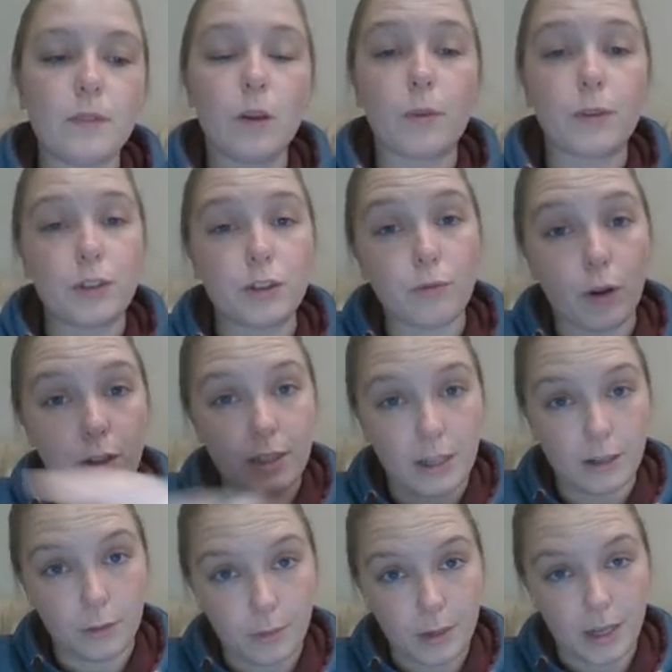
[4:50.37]
which you wrote
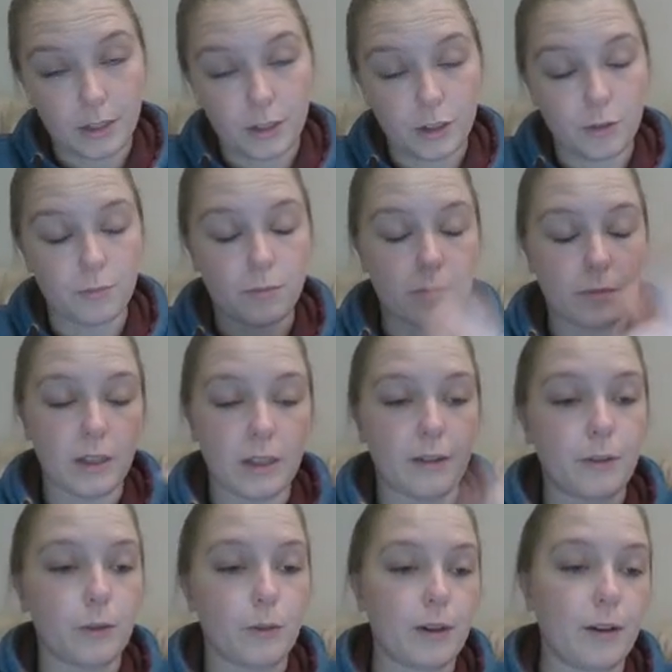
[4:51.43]
down on page
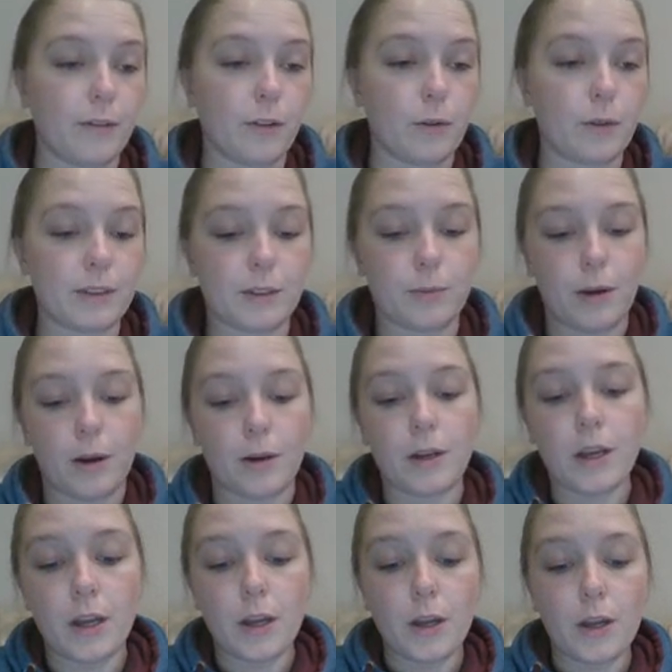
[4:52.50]
11 or whatever it was as well.
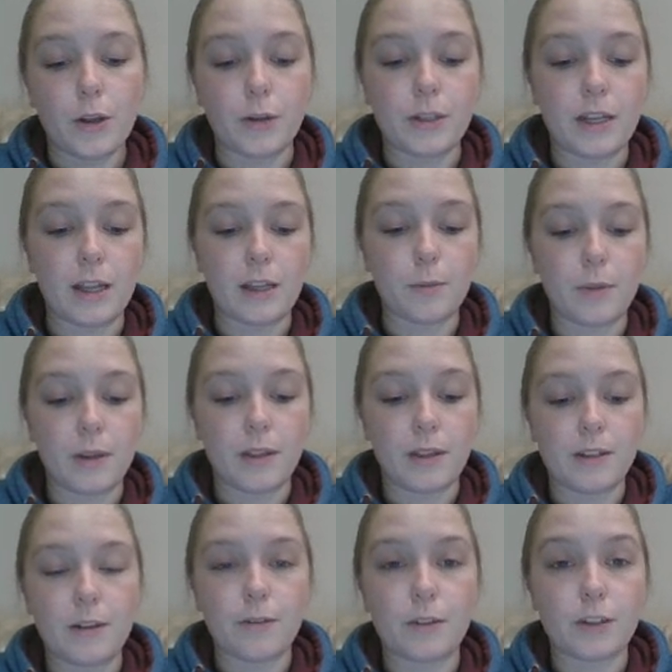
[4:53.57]
You're telling me the
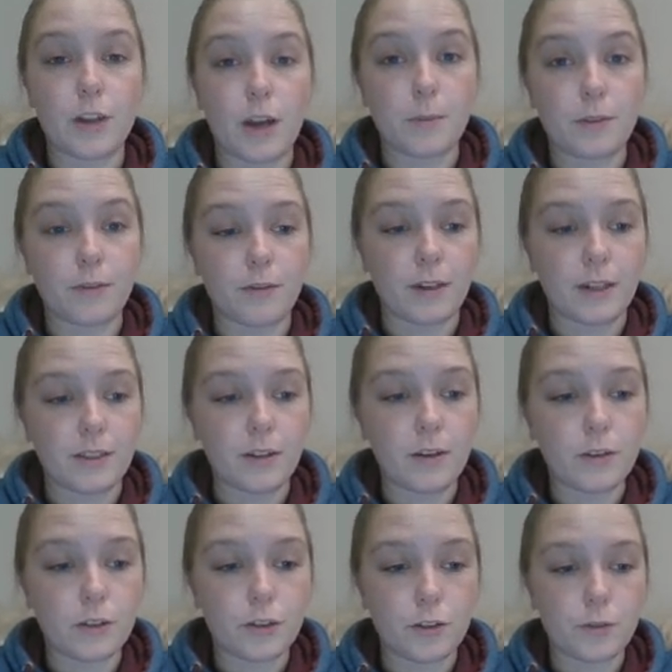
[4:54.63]
different types of
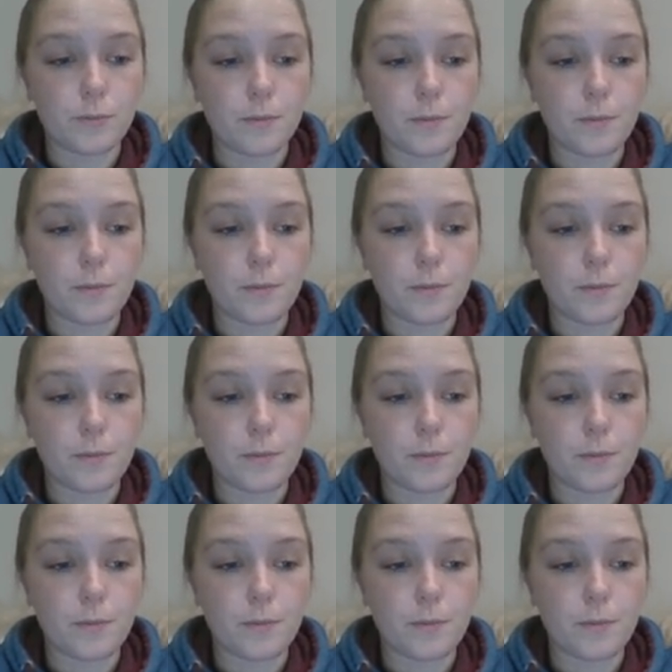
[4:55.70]
research,